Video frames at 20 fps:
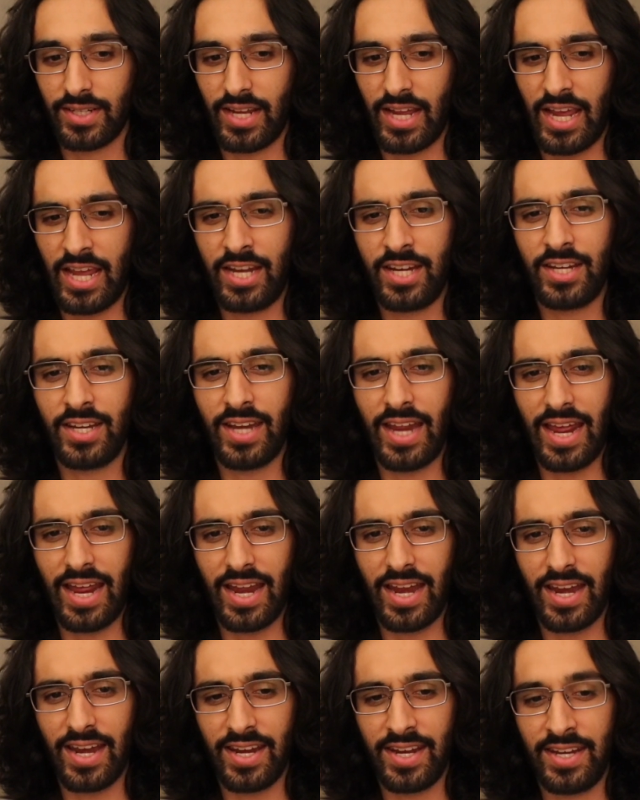and
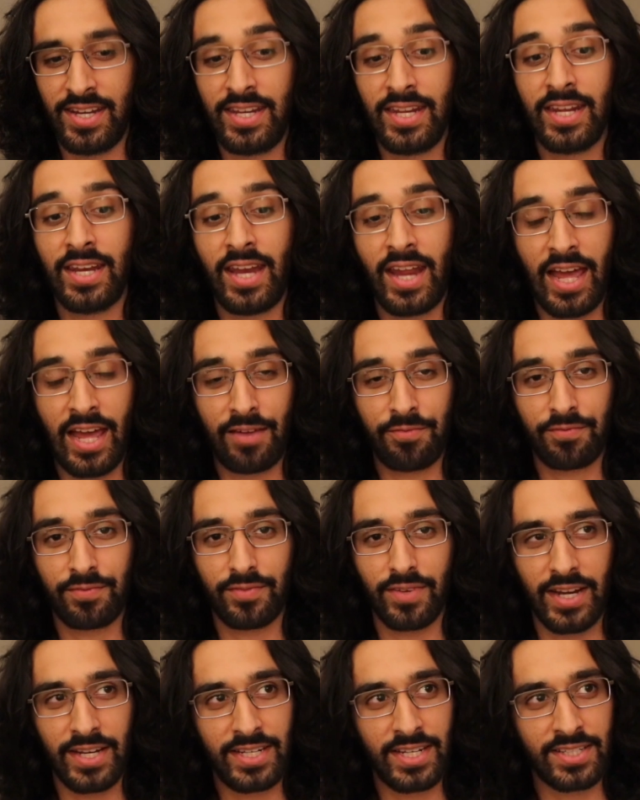then
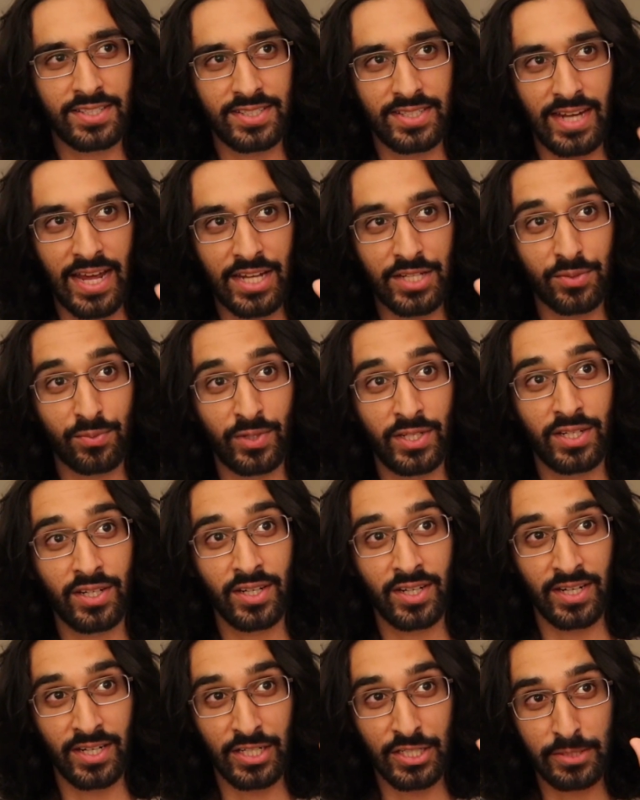I guess that's when they're
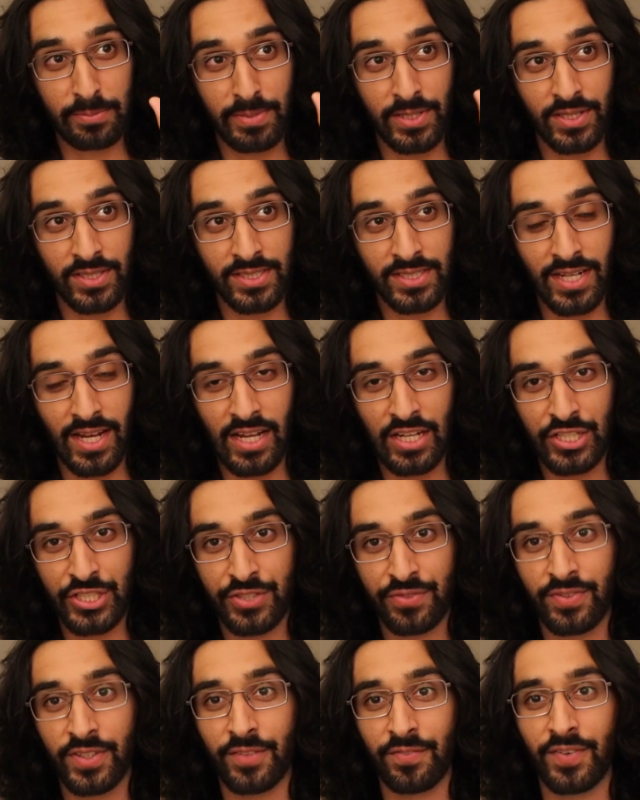going to experience
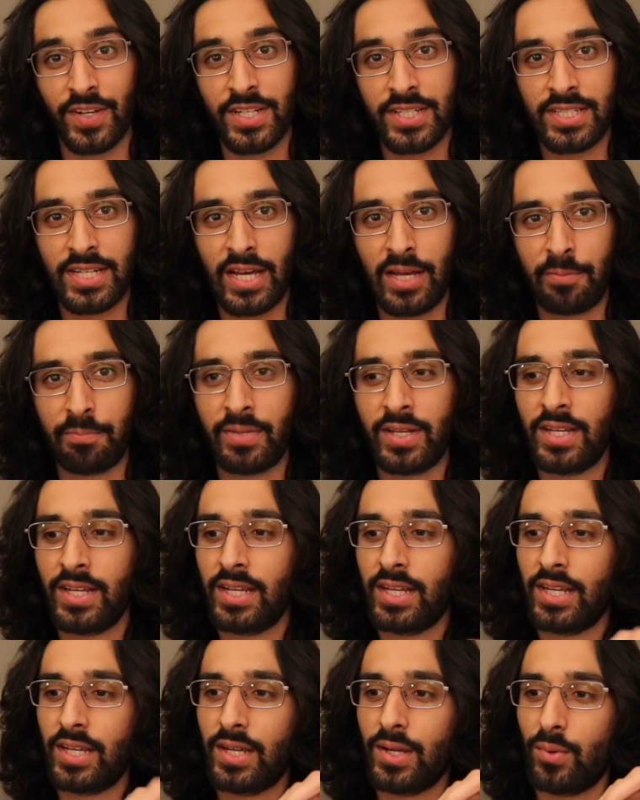college for the first time.
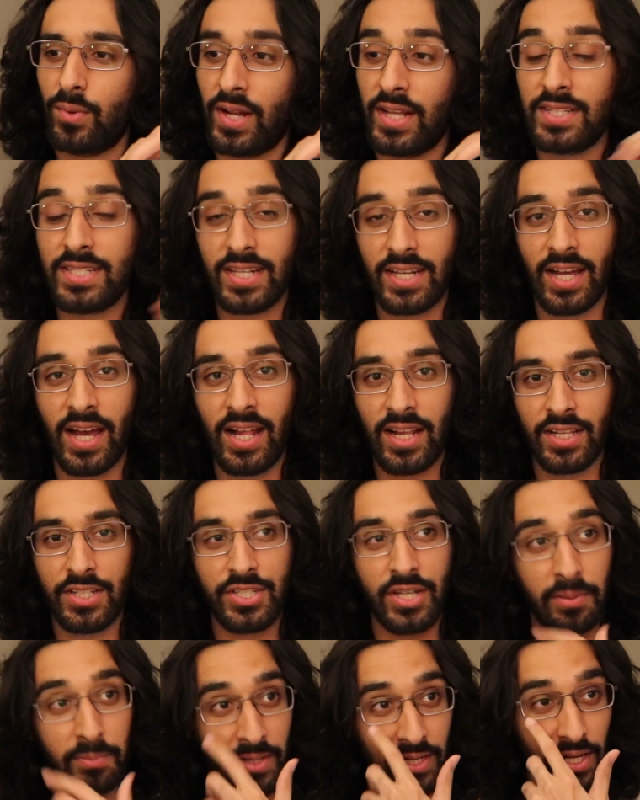When I say college,
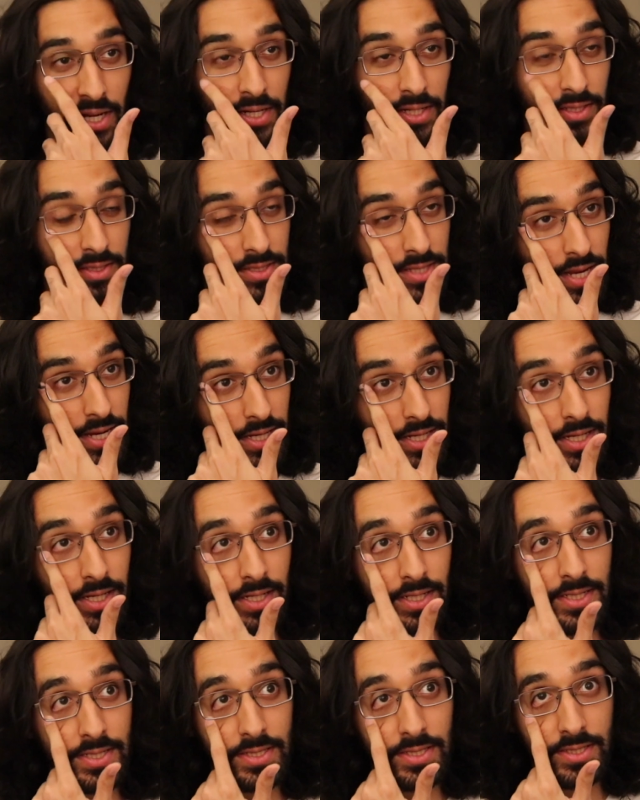I mean like taking
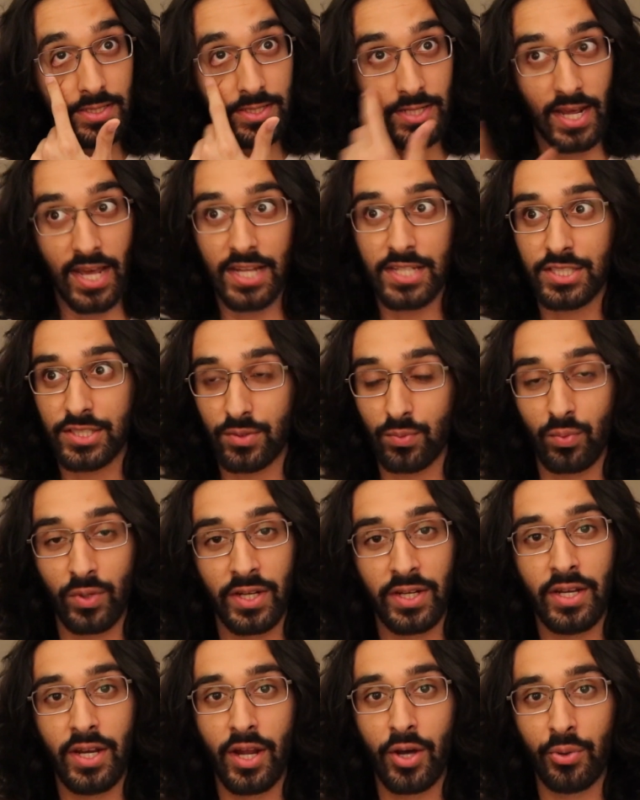a test
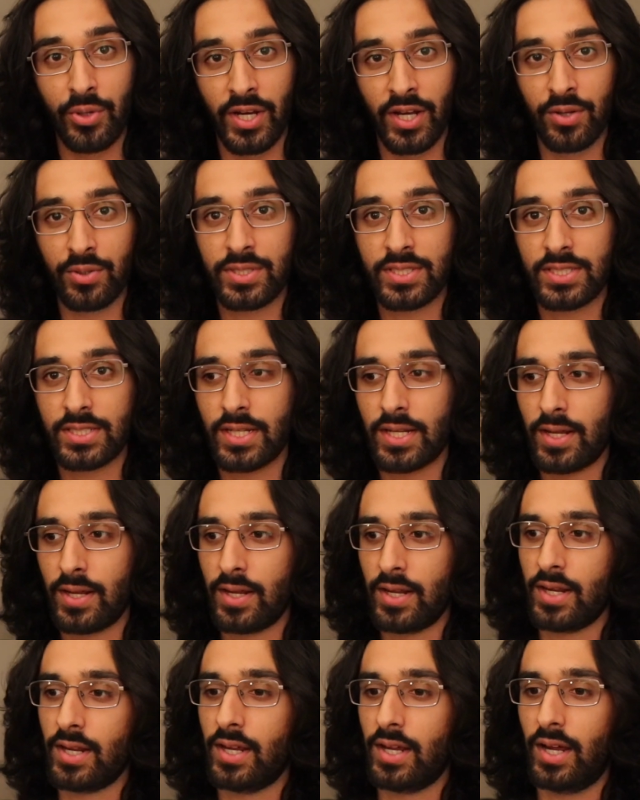with no notes,
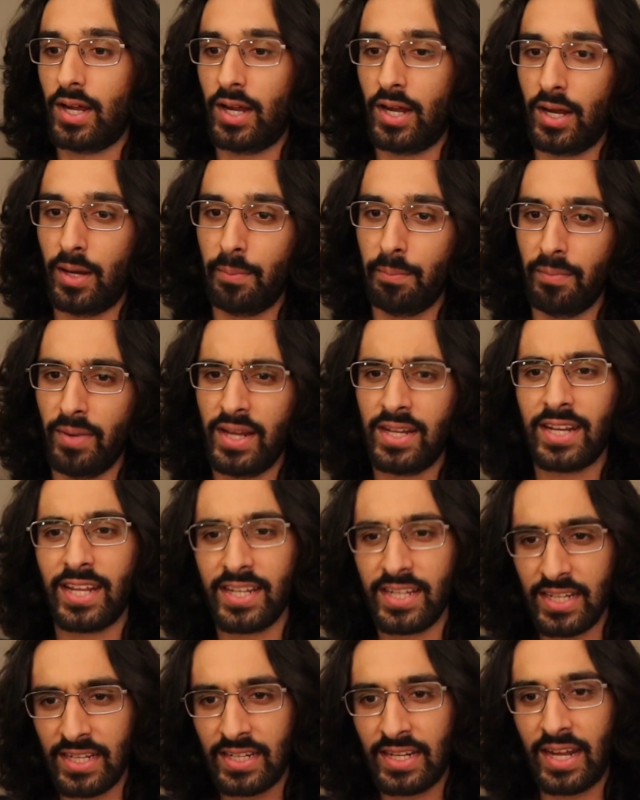and
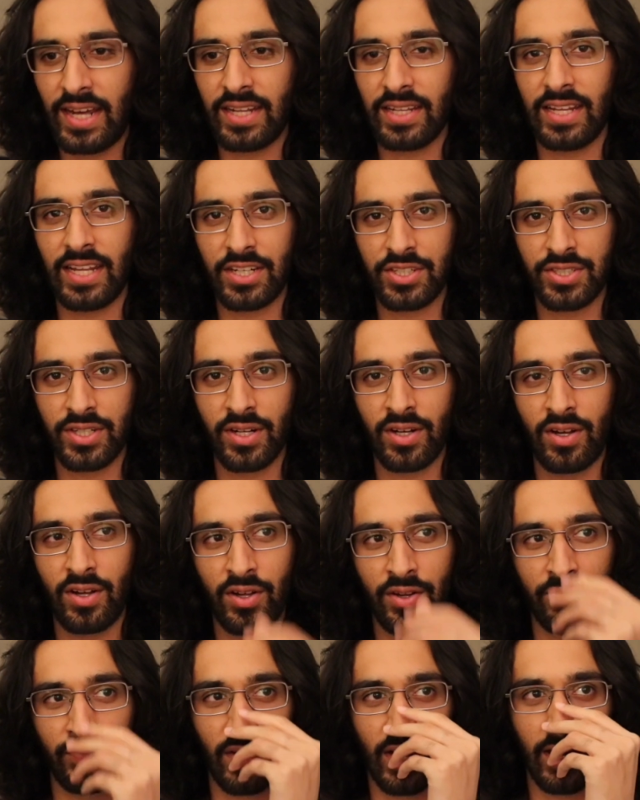like in that lecture
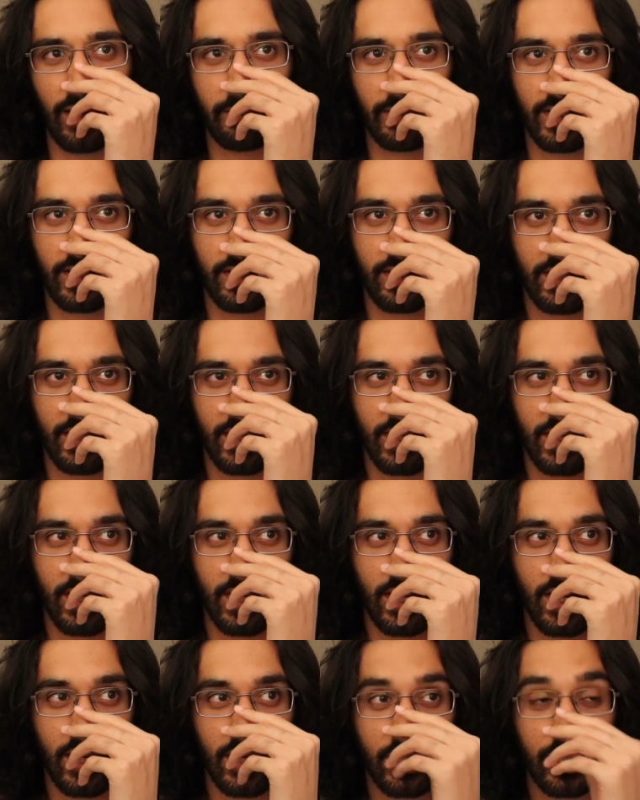hall environment.
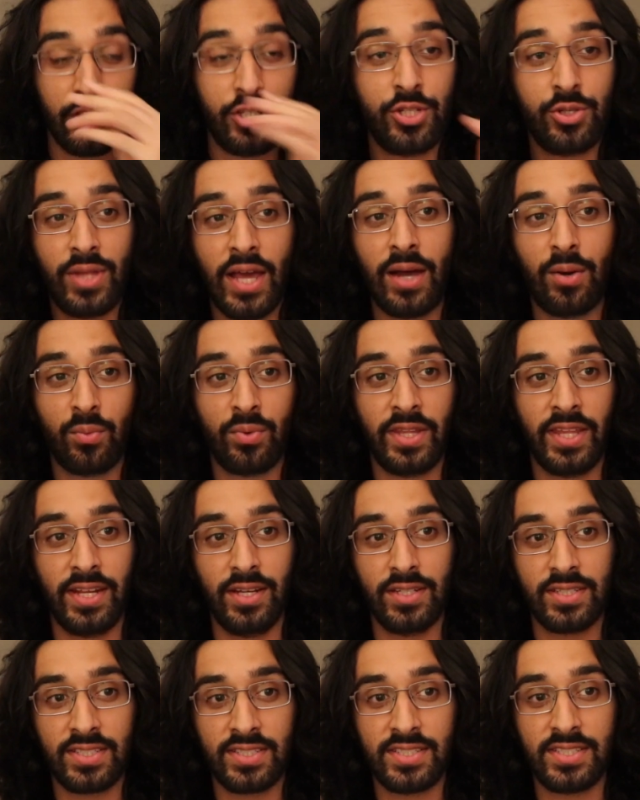To do that with
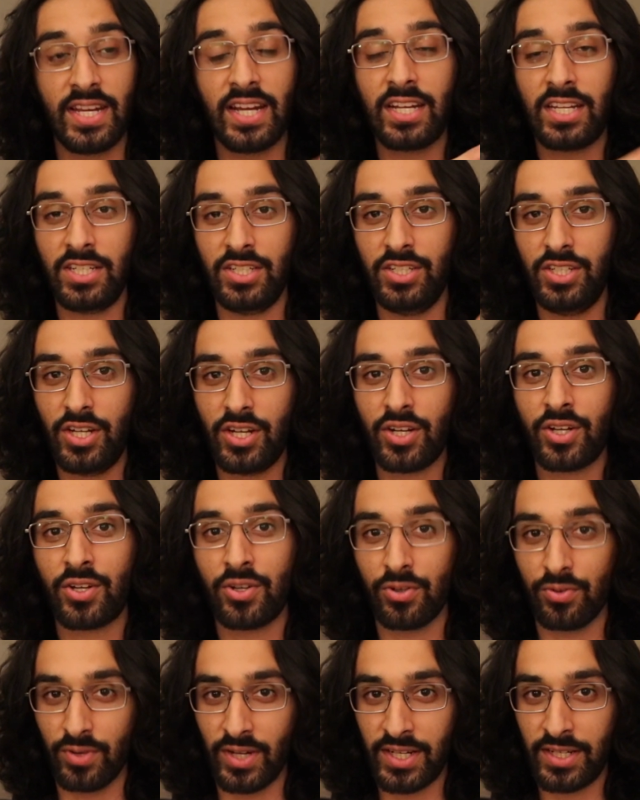a second year
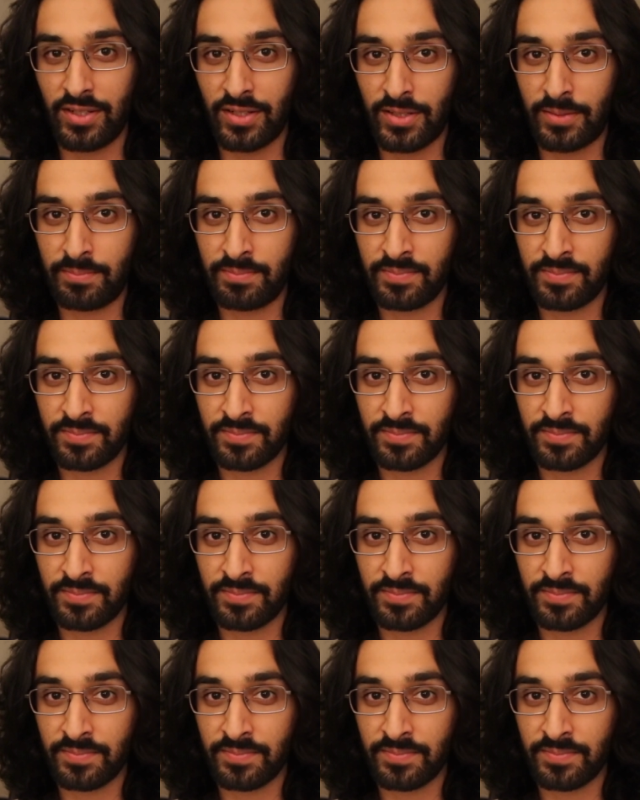curriculum,